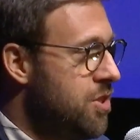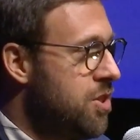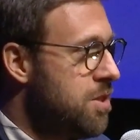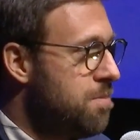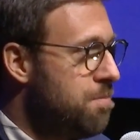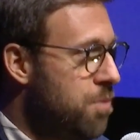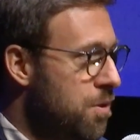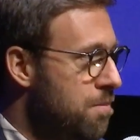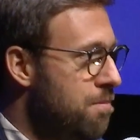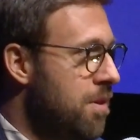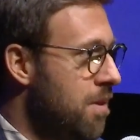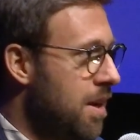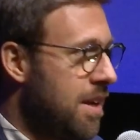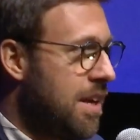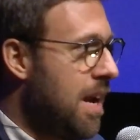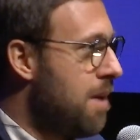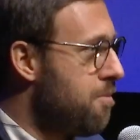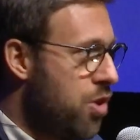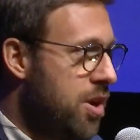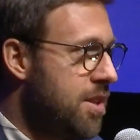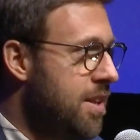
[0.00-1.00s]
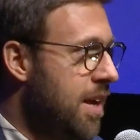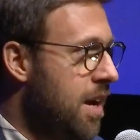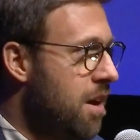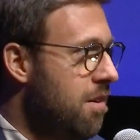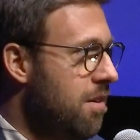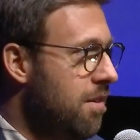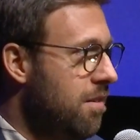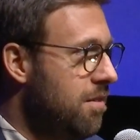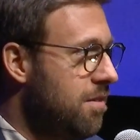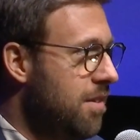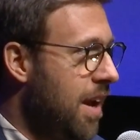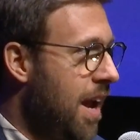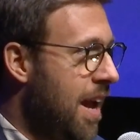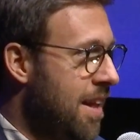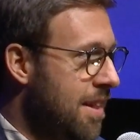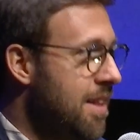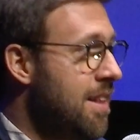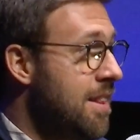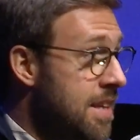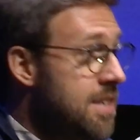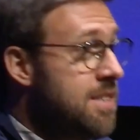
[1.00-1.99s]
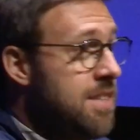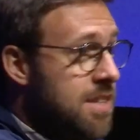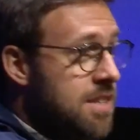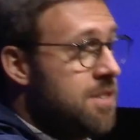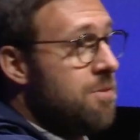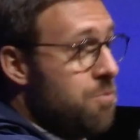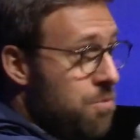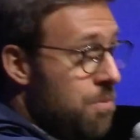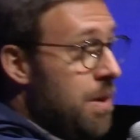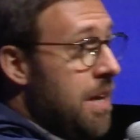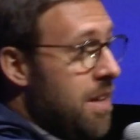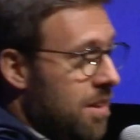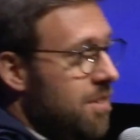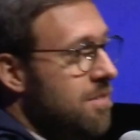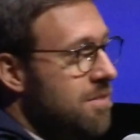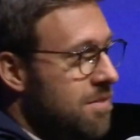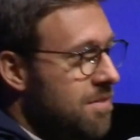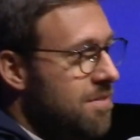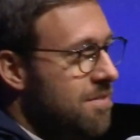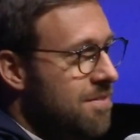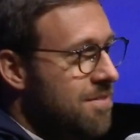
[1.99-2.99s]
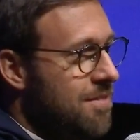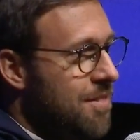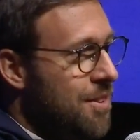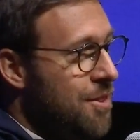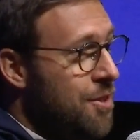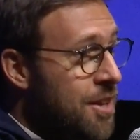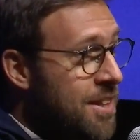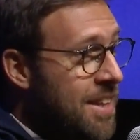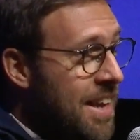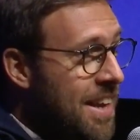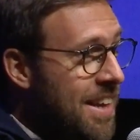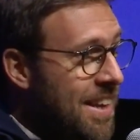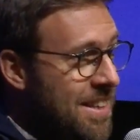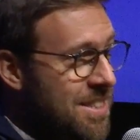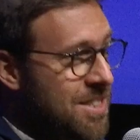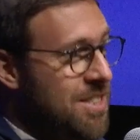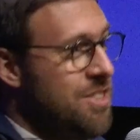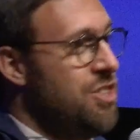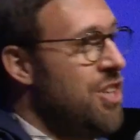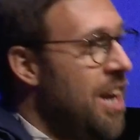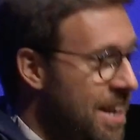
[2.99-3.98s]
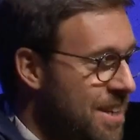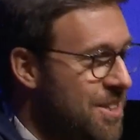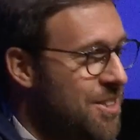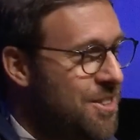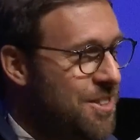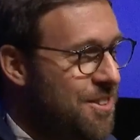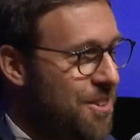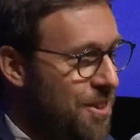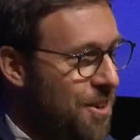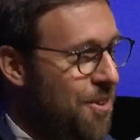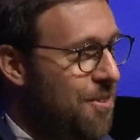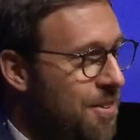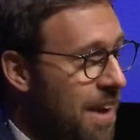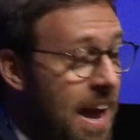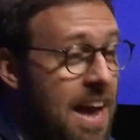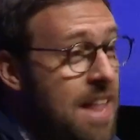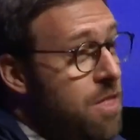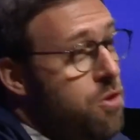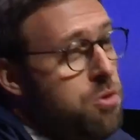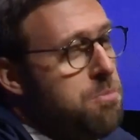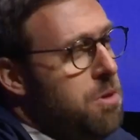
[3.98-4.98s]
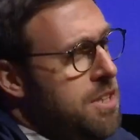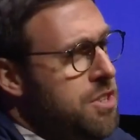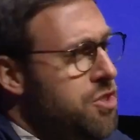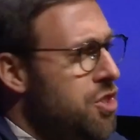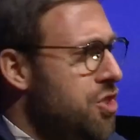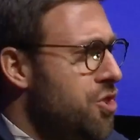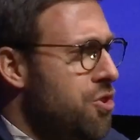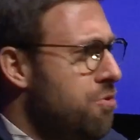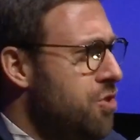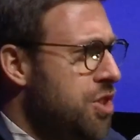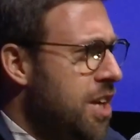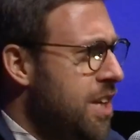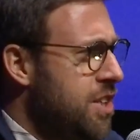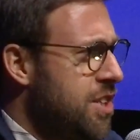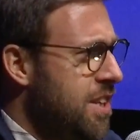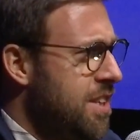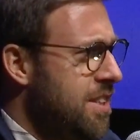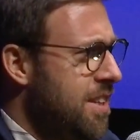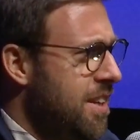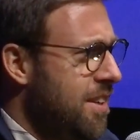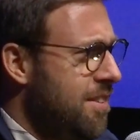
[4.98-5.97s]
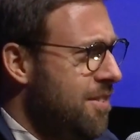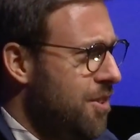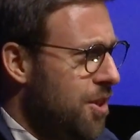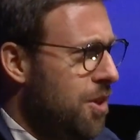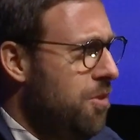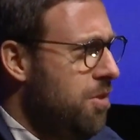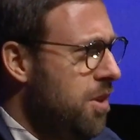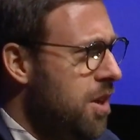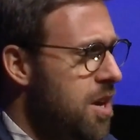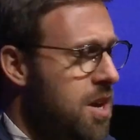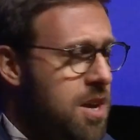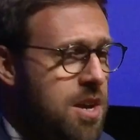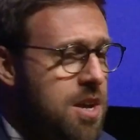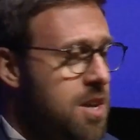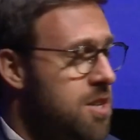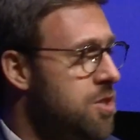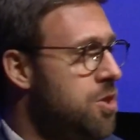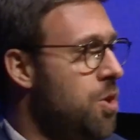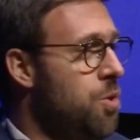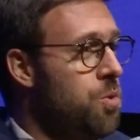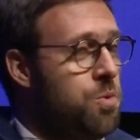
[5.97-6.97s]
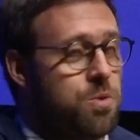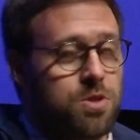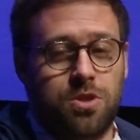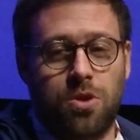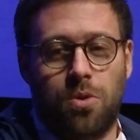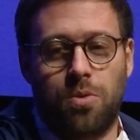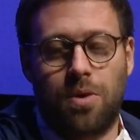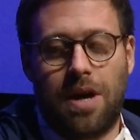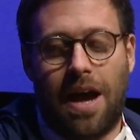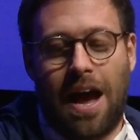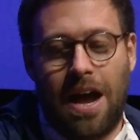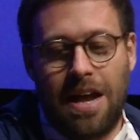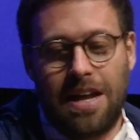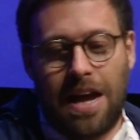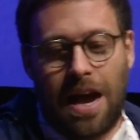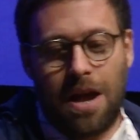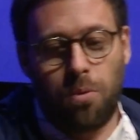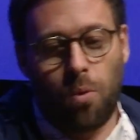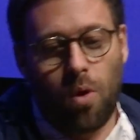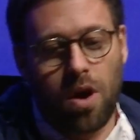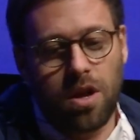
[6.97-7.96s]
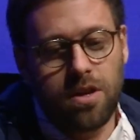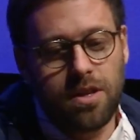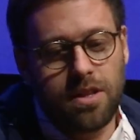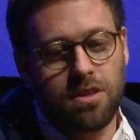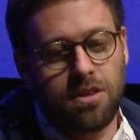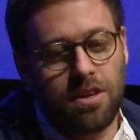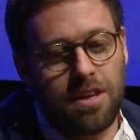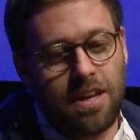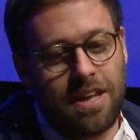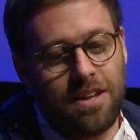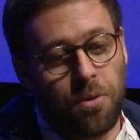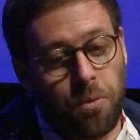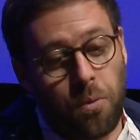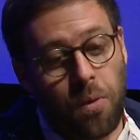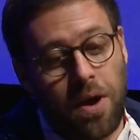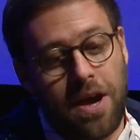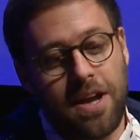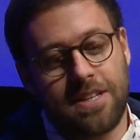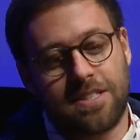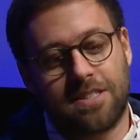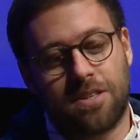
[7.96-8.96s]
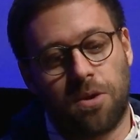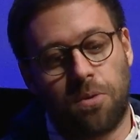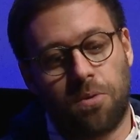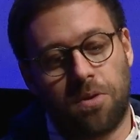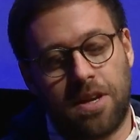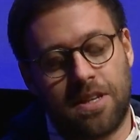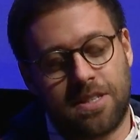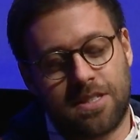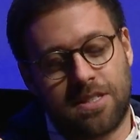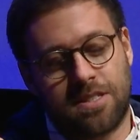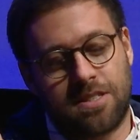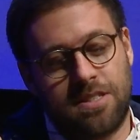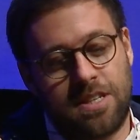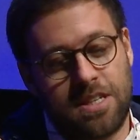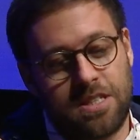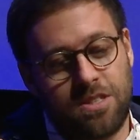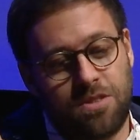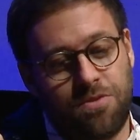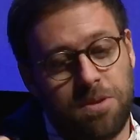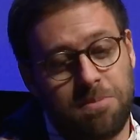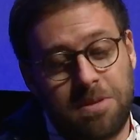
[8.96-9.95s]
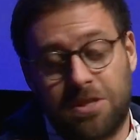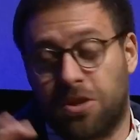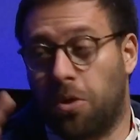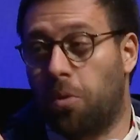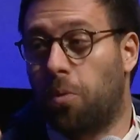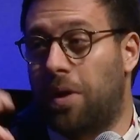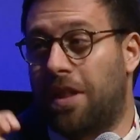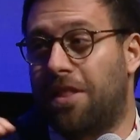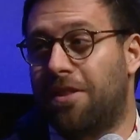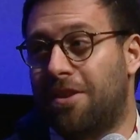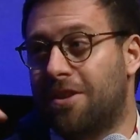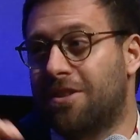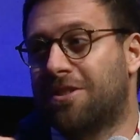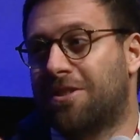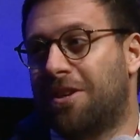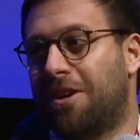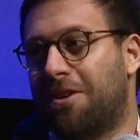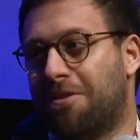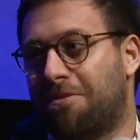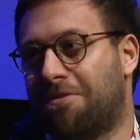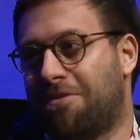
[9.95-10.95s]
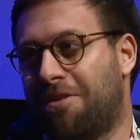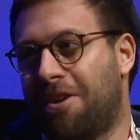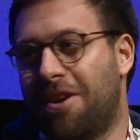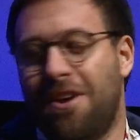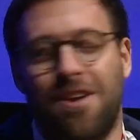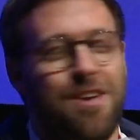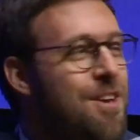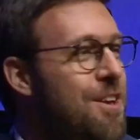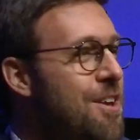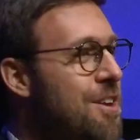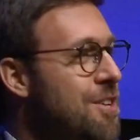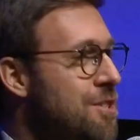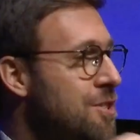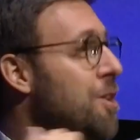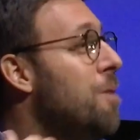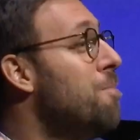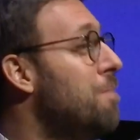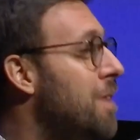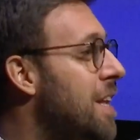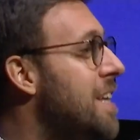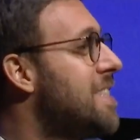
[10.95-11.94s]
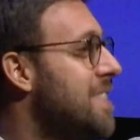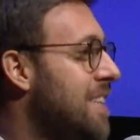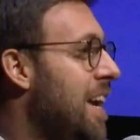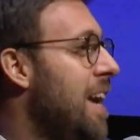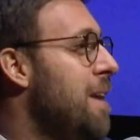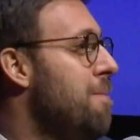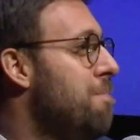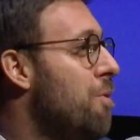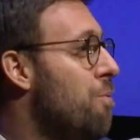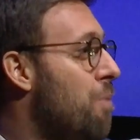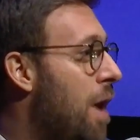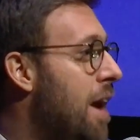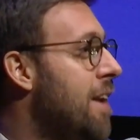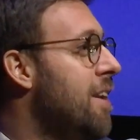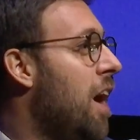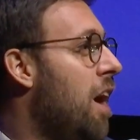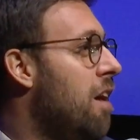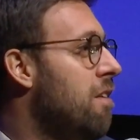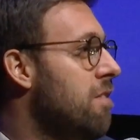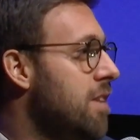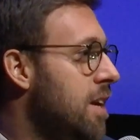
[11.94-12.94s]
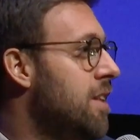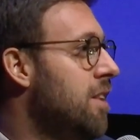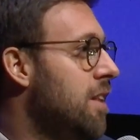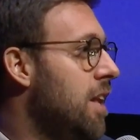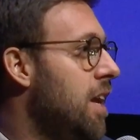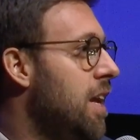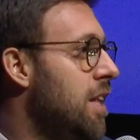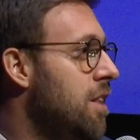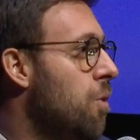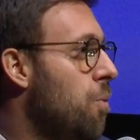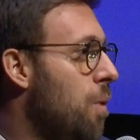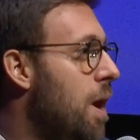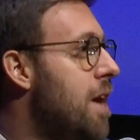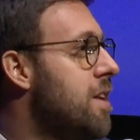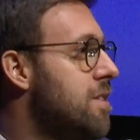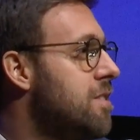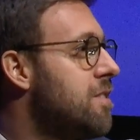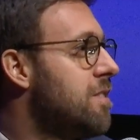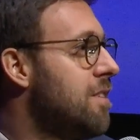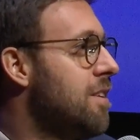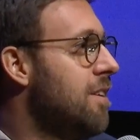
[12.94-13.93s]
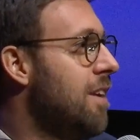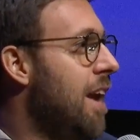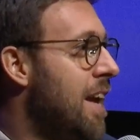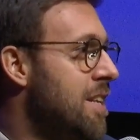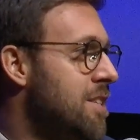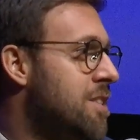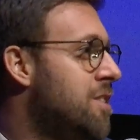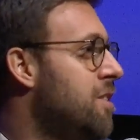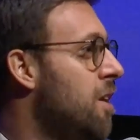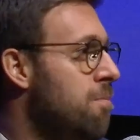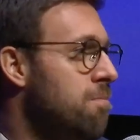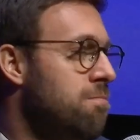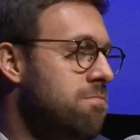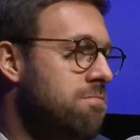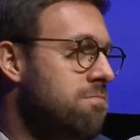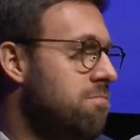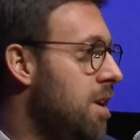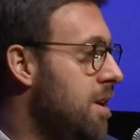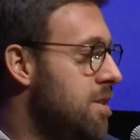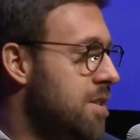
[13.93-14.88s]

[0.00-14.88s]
just put my camera there, and this is real. Nothing has changed, I had no money to change anything, So I wanted, in a way, this film is a witness of some landscape right now in the West, and some